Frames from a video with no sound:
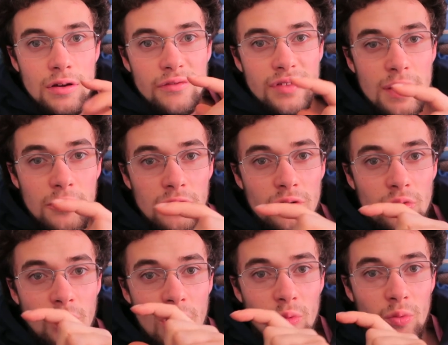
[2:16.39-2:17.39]
For example,
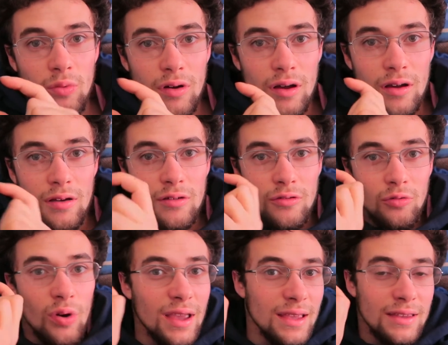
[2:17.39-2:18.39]
what
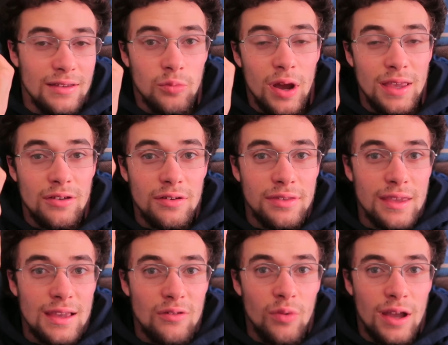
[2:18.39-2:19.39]
what what you're
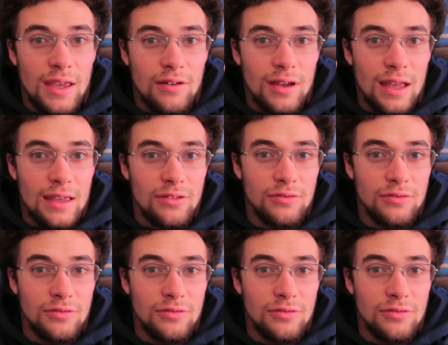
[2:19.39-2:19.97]
thinking right here, okay?